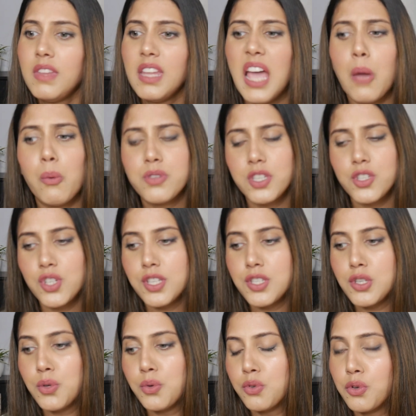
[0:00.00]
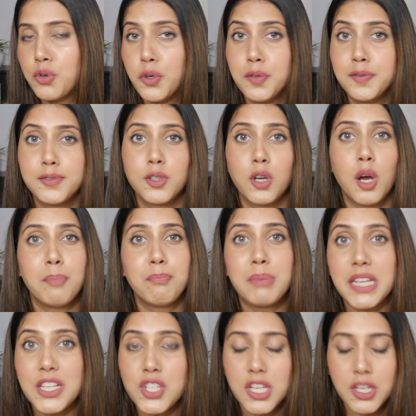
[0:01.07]
I would suggest you to go for a
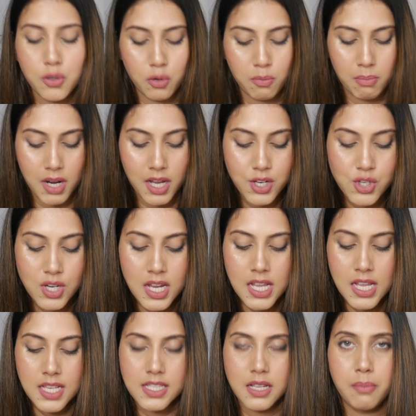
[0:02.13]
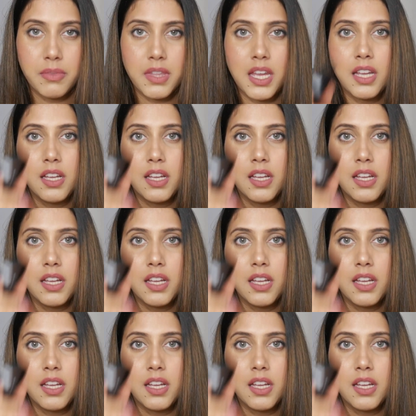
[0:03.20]
peachy tone blush, something